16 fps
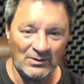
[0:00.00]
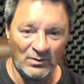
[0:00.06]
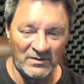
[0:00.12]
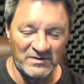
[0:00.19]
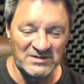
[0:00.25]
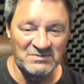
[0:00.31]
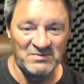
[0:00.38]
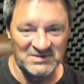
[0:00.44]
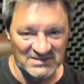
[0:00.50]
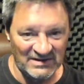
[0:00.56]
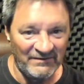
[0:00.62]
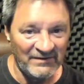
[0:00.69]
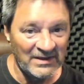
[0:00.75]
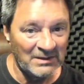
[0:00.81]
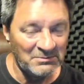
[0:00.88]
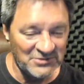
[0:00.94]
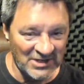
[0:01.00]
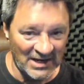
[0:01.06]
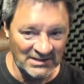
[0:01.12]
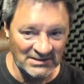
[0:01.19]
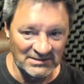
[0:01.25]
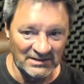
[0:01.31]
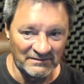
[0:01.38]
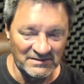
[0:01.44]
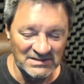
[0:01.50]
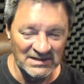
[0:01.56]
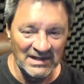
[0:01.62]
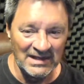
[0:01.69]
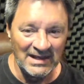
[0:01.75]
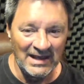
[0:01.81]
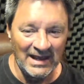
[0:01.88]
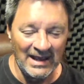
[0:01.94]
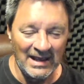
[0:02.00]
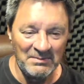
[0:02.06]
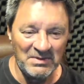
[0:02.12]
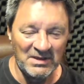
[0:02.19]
with specific objectives, and